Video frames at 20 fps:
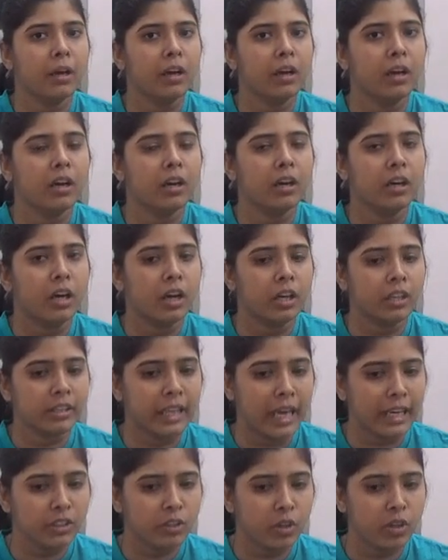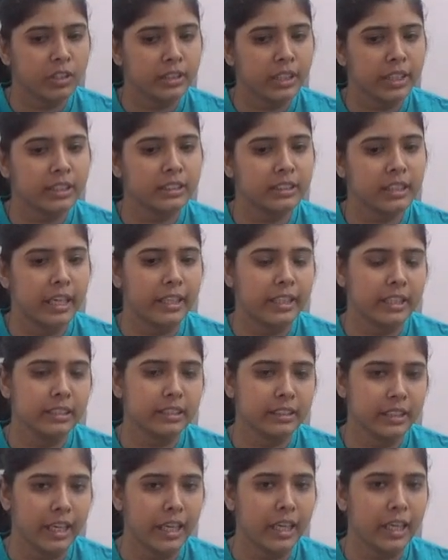On that context, I can
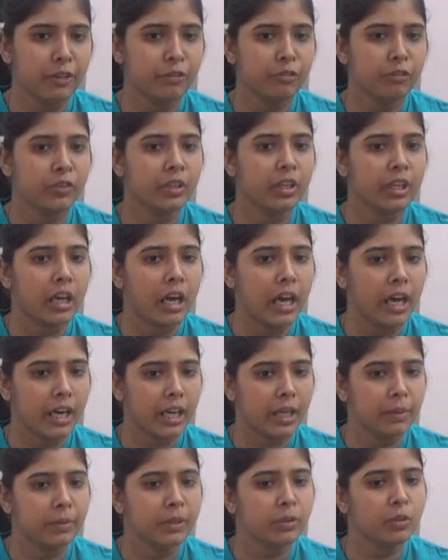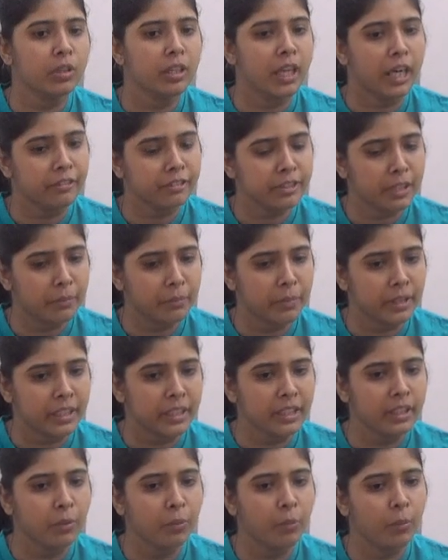say if we are able to love
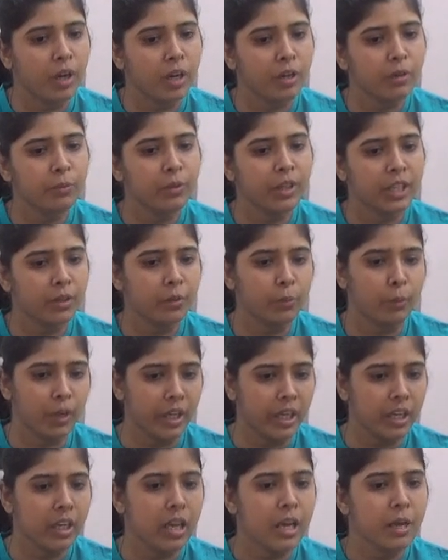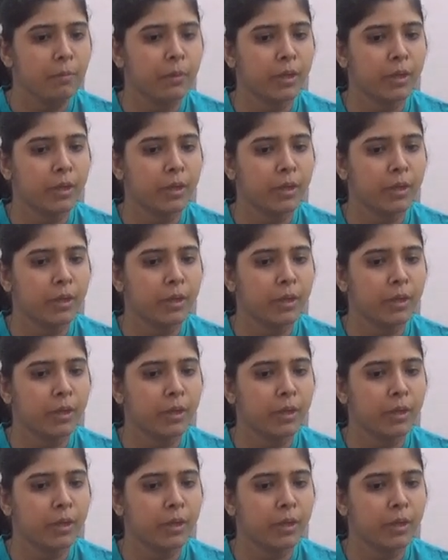somebody, the world we can win.